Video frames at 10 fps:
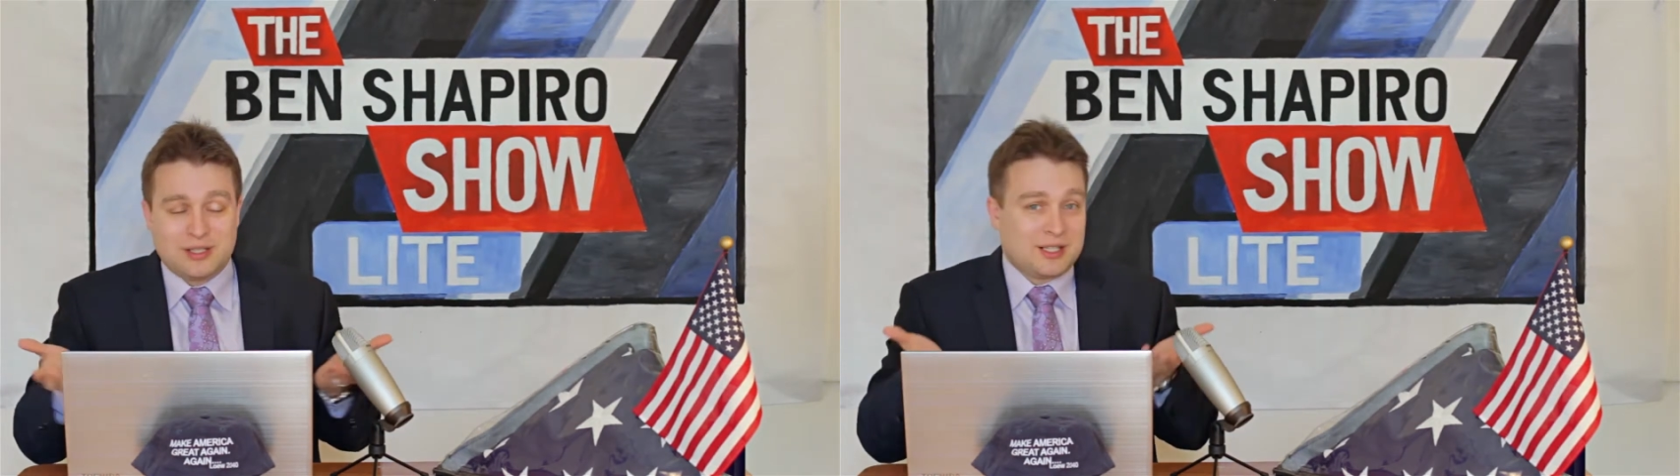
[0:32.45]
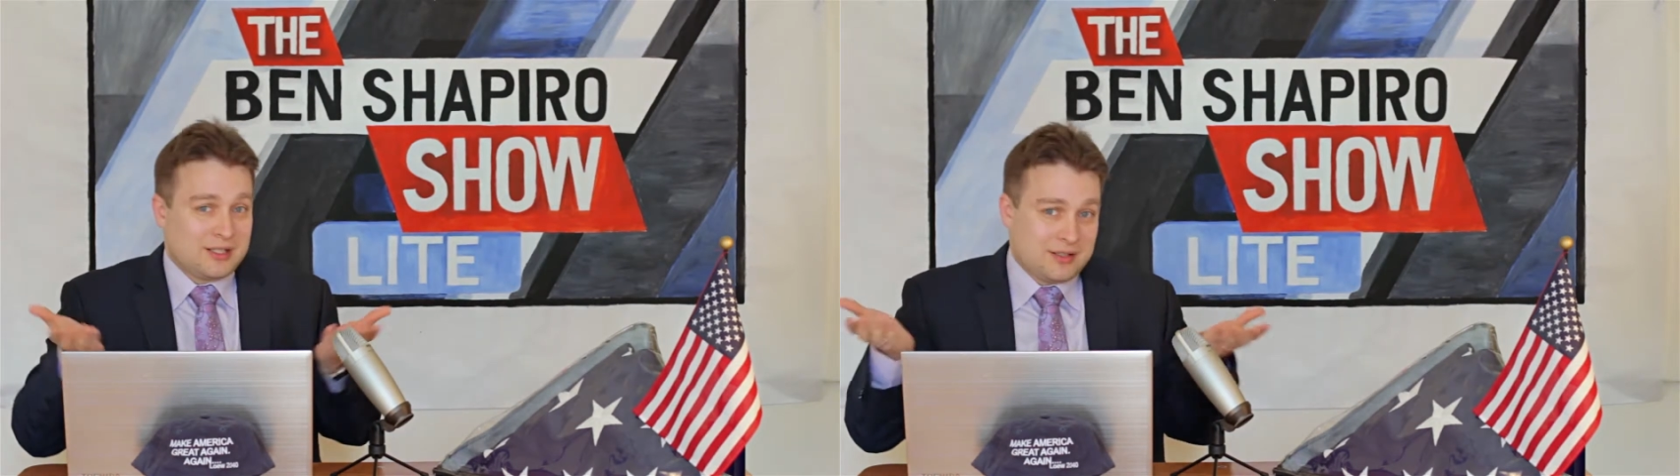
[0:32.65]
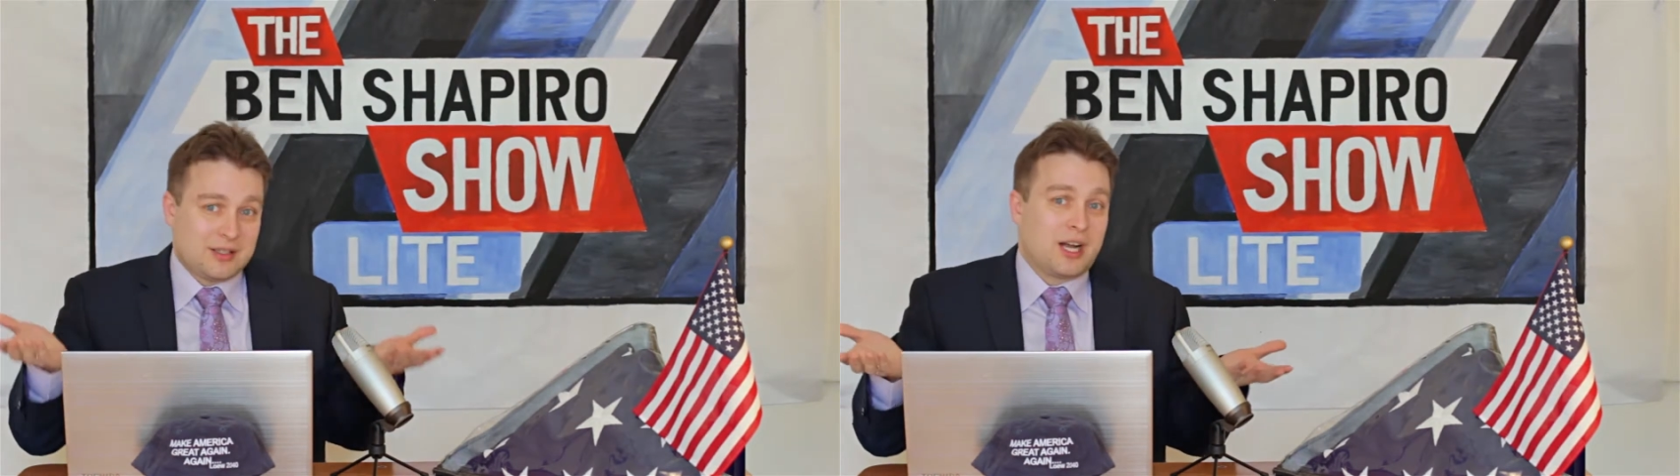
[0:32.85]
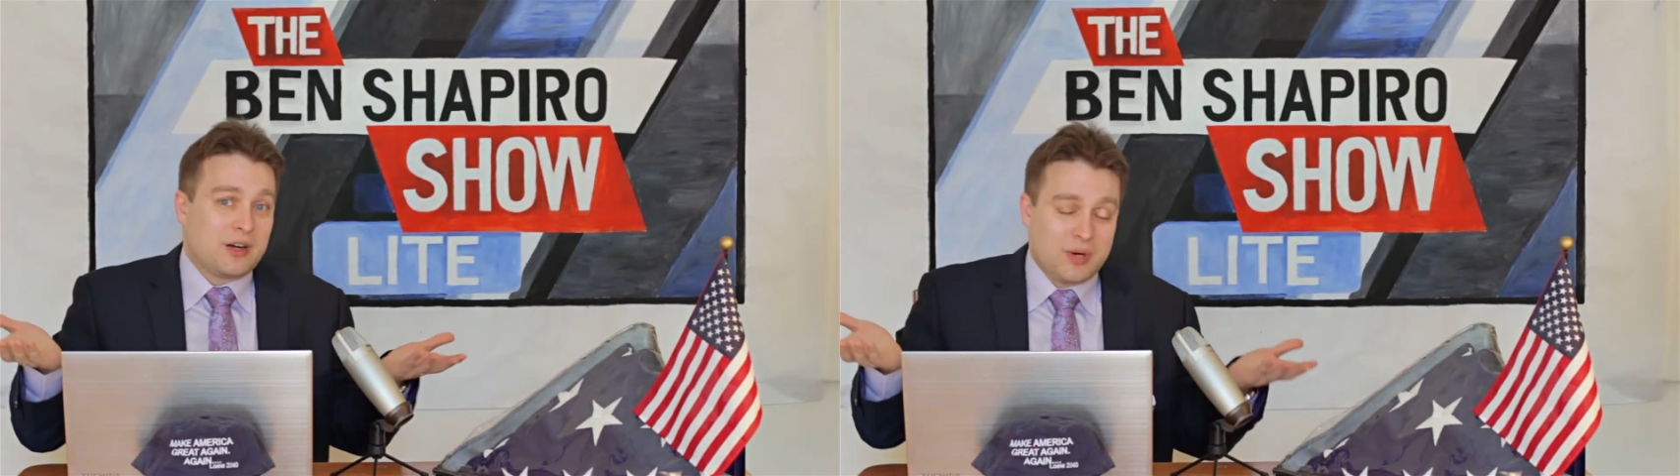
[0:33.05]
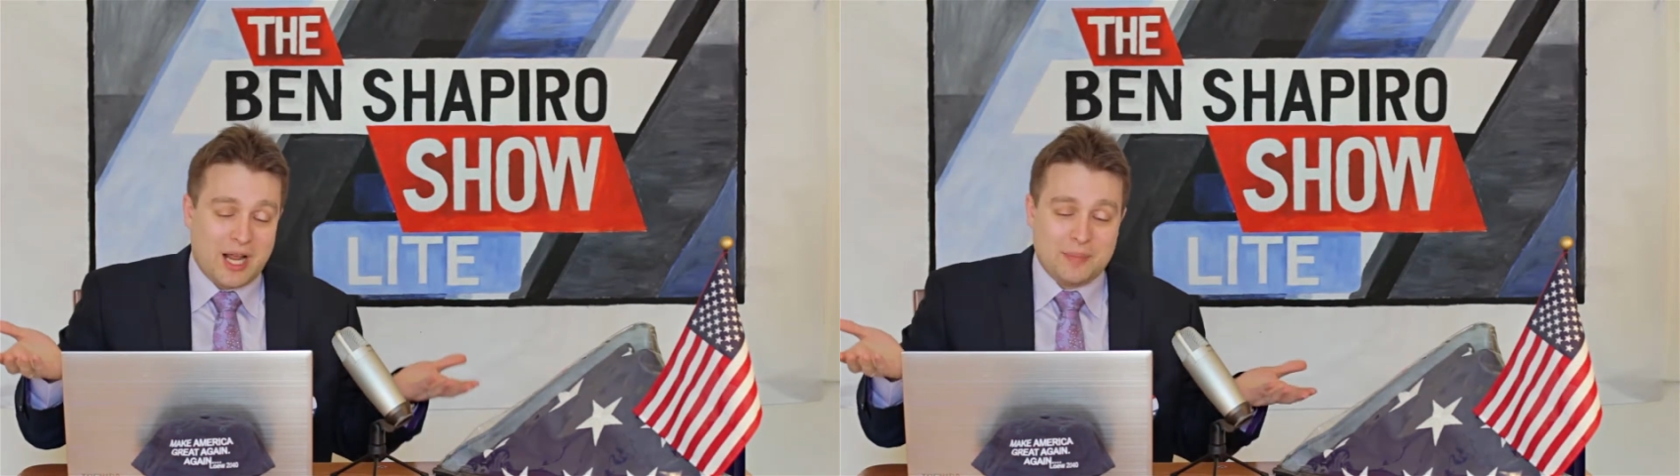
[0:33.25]
And that's kind
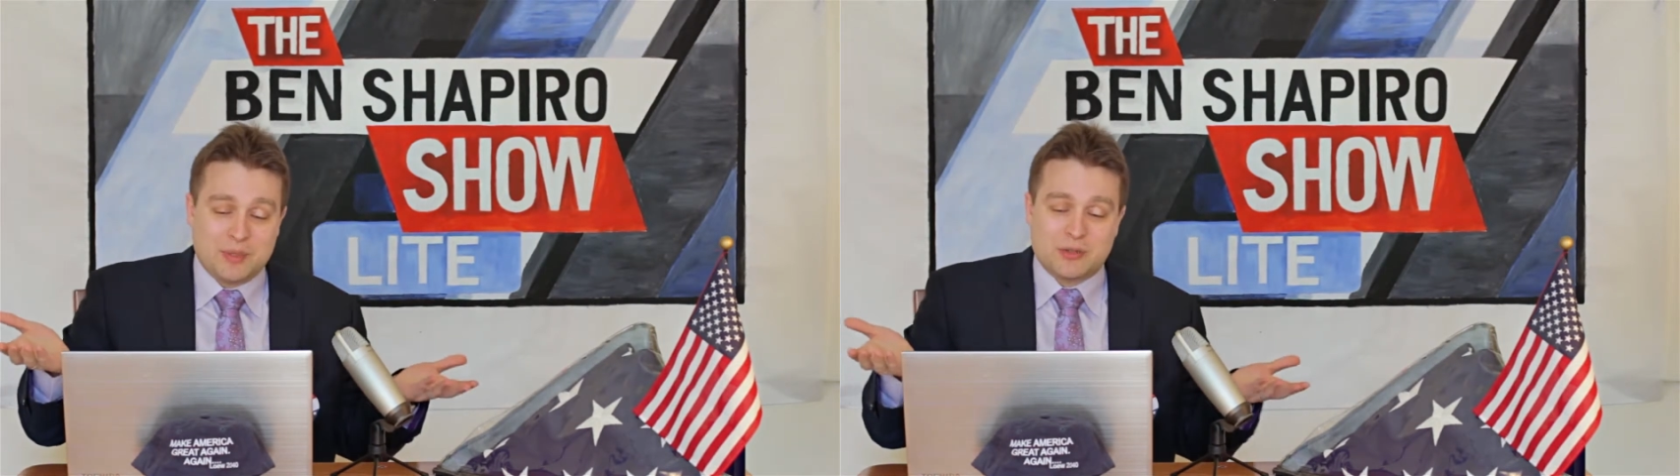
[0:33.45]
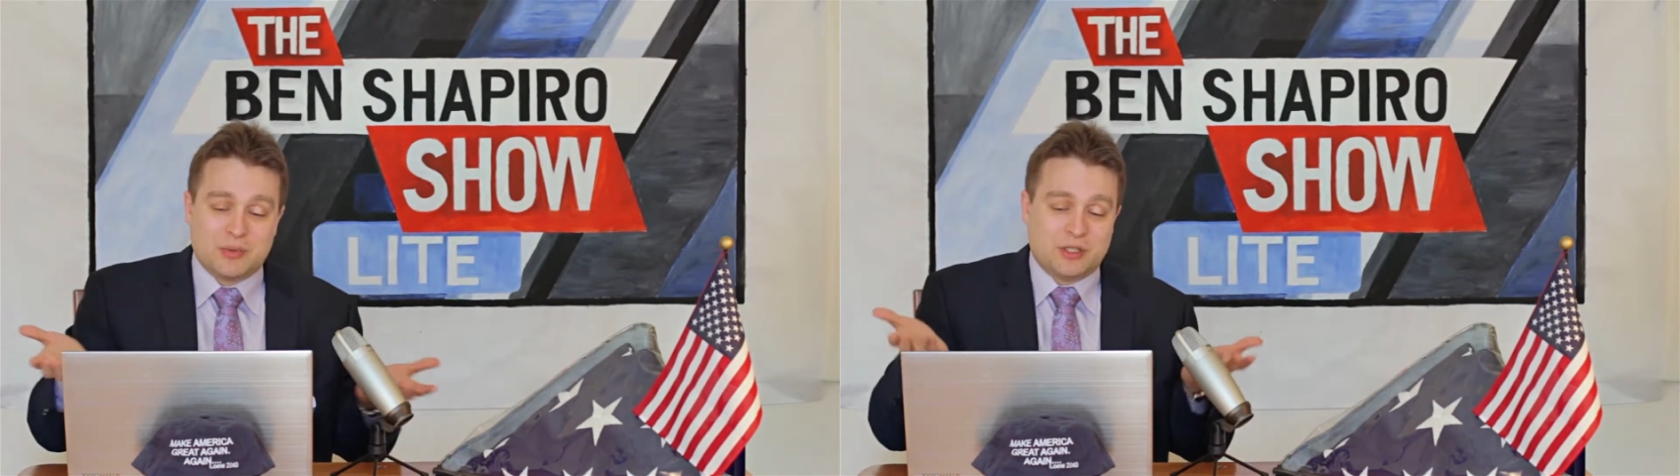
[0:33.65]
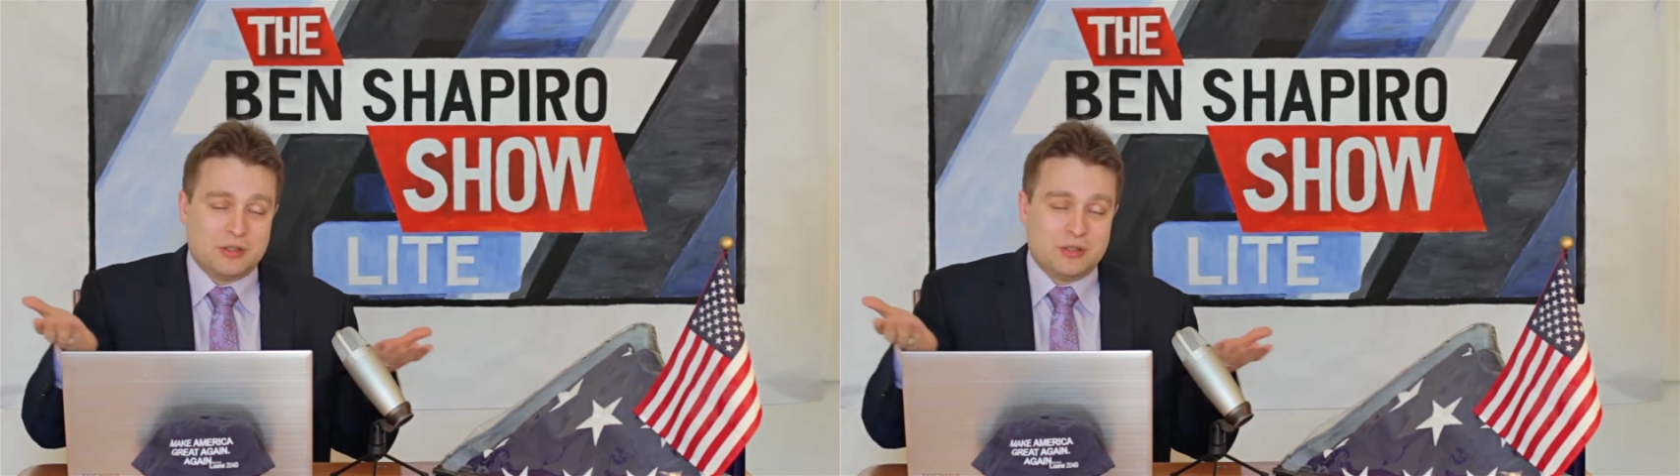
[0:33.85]
of what happens when